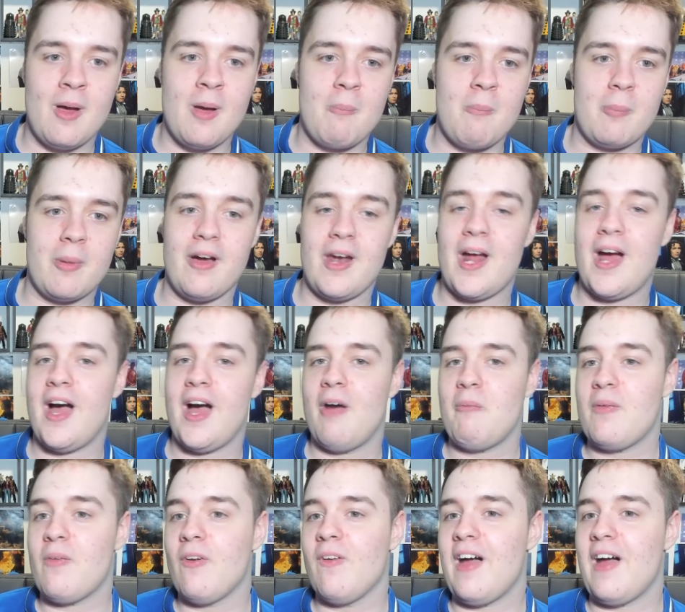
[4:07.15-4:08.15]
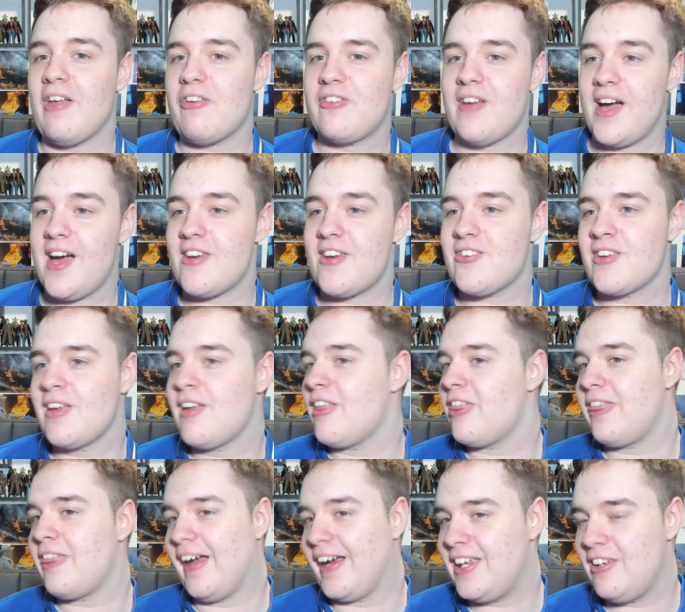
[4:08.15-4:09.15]
But with all that said,
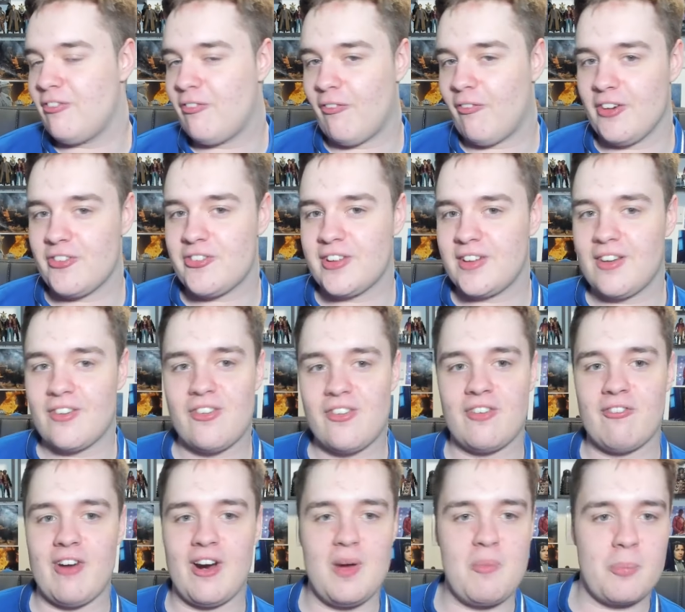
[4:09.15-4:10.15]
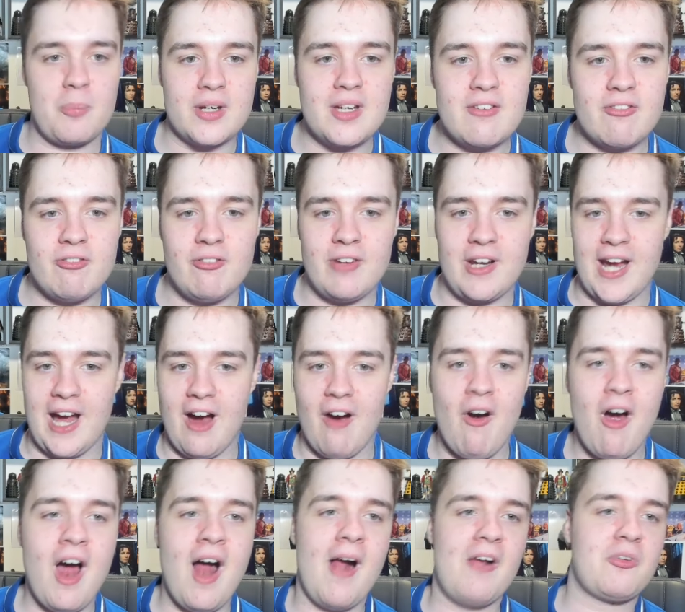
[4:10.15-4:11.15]
thank you for watching. This is a very brief video.
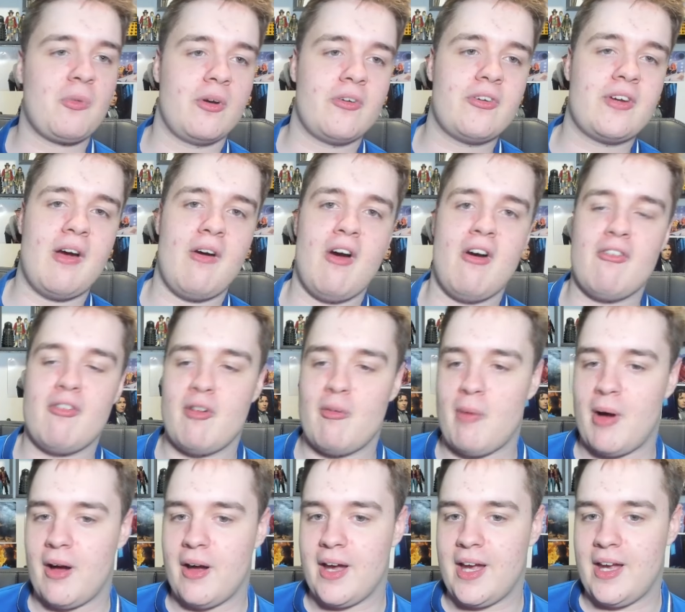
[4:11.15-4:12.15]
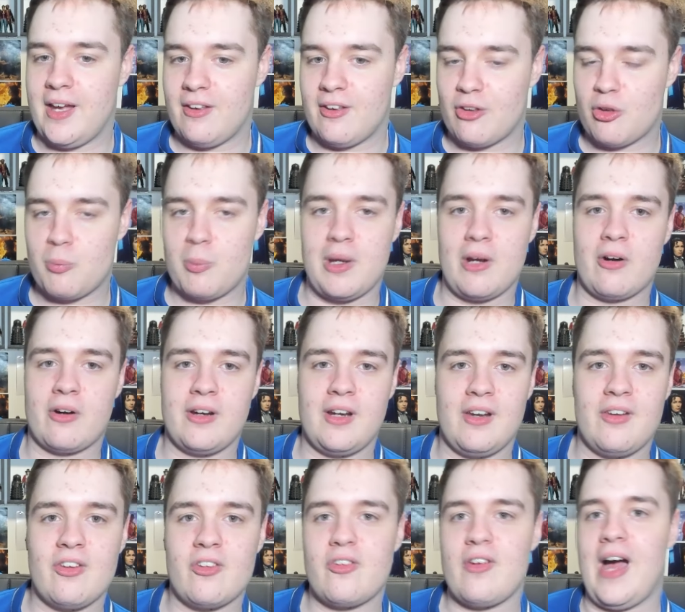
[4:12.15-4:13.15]
Just want to go over my
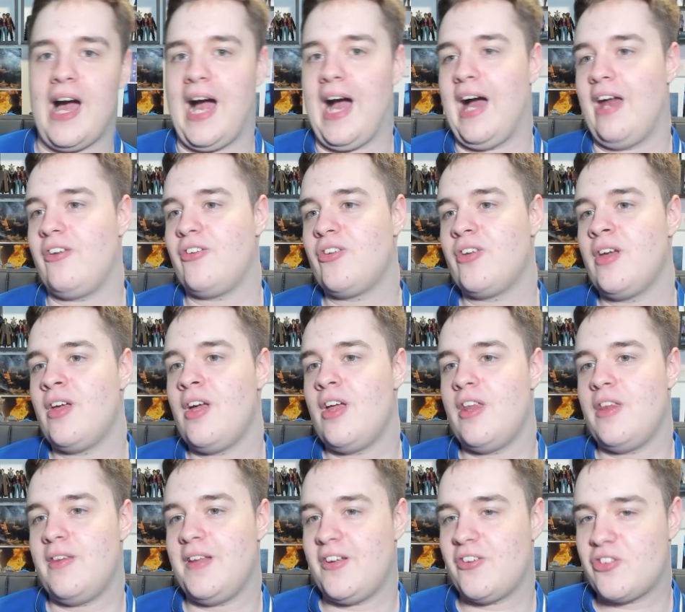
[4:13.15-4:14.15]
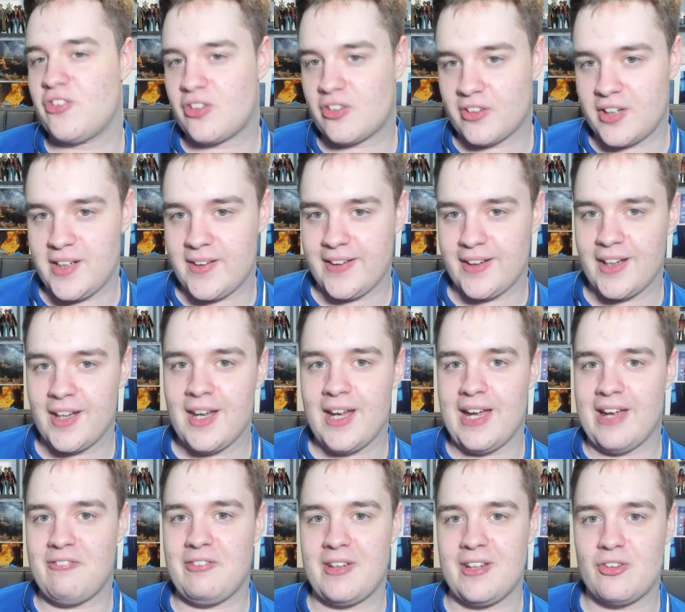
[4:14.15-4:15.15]
experience at this screening.
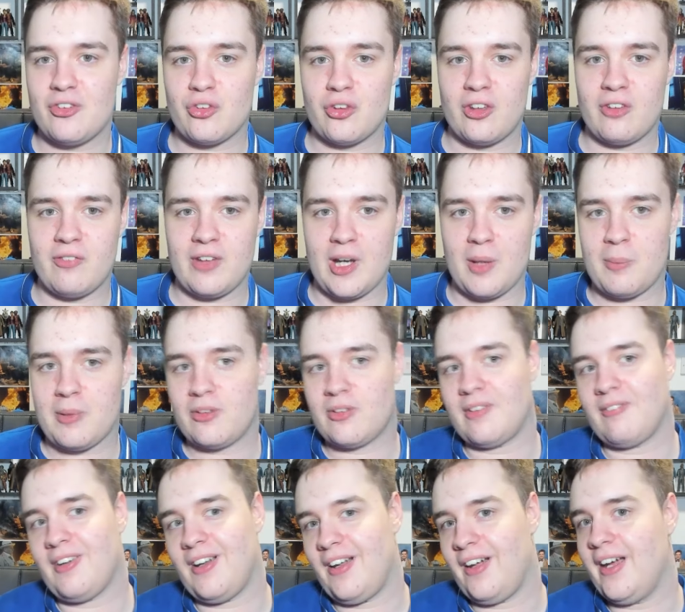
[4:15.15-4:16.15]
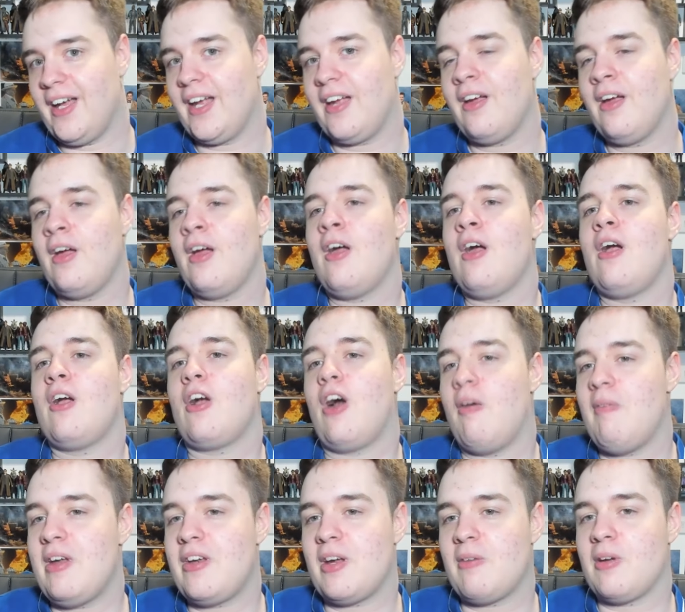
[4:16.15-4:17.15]
If you did enjoy this video, be sure to like,
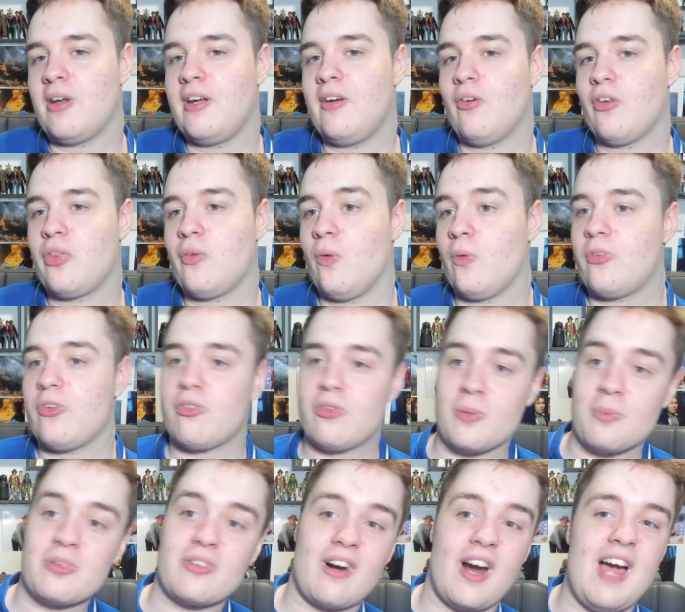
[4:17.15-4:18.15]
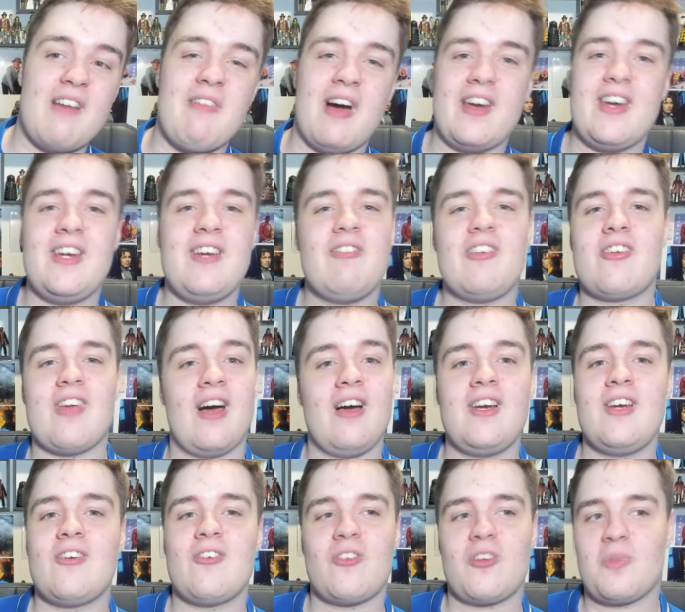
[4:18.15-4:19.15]
comment down below your thoughts, subscribe. I didn't even tell you
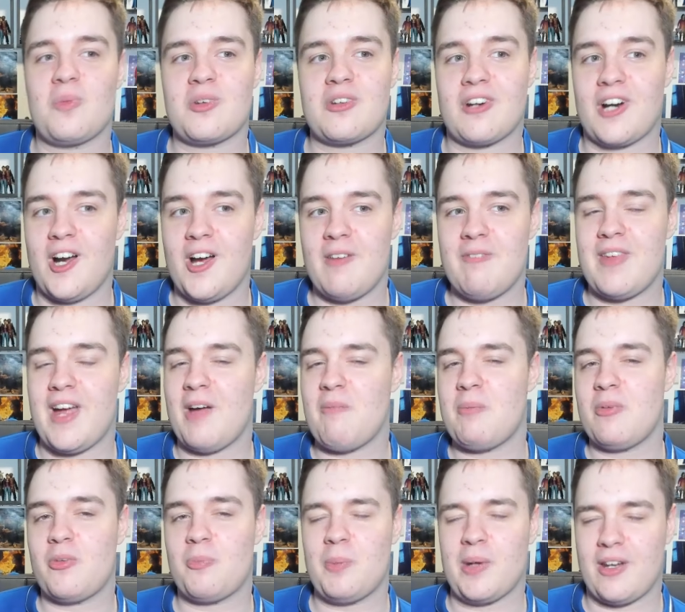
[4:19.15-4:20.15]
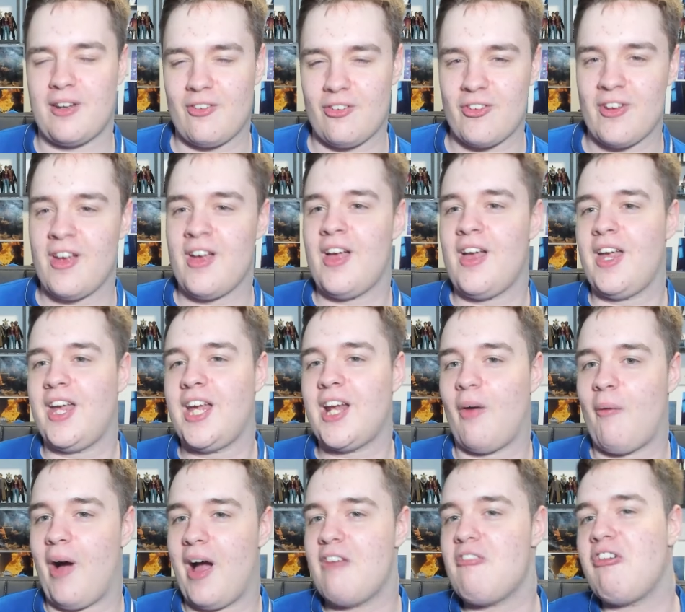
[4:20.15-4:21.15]
to subscribe. That was because, you know,
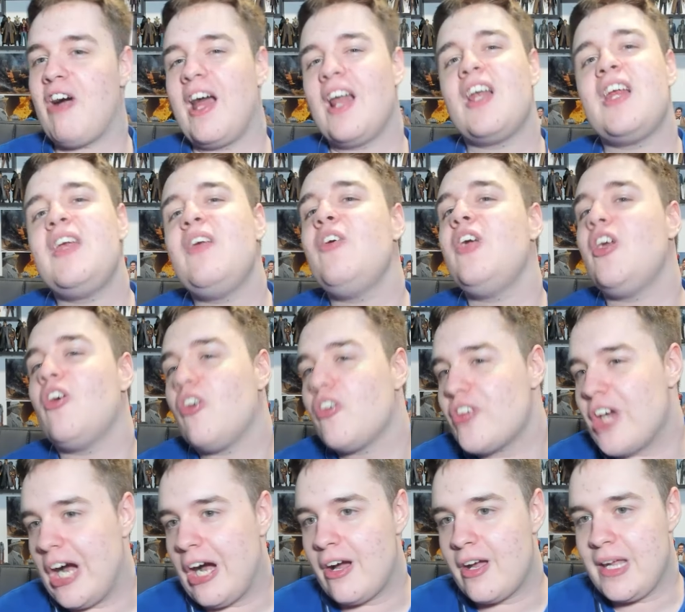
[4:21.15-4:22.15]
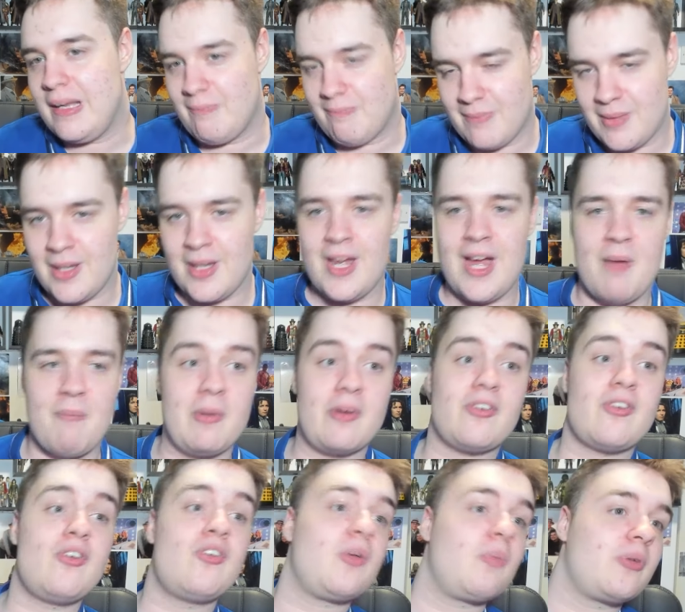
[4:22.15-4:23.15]
I value your time. But
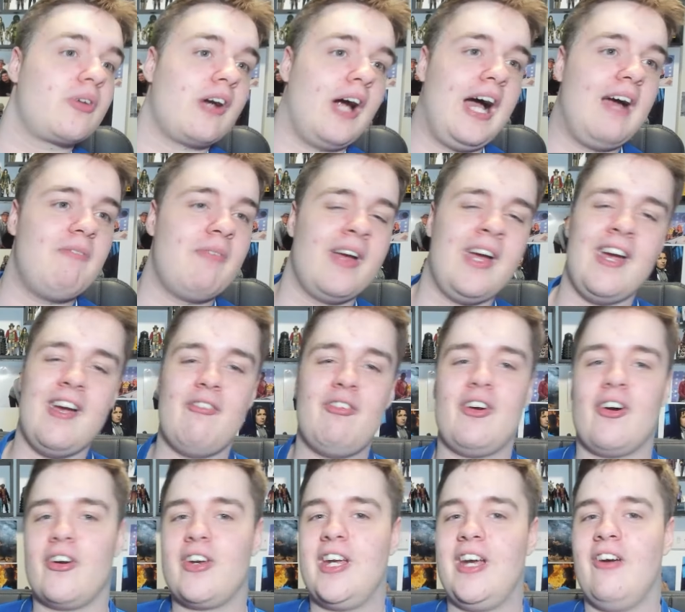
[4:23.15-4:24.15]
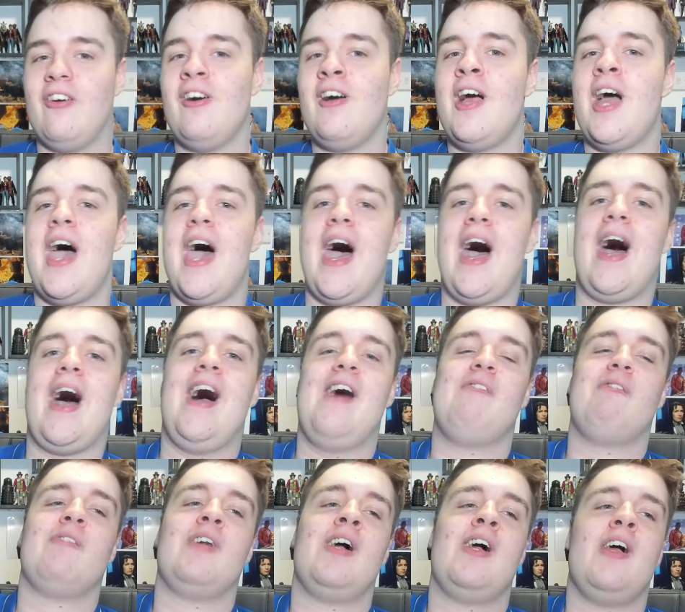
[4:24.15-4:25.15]
do subscribe if you're new.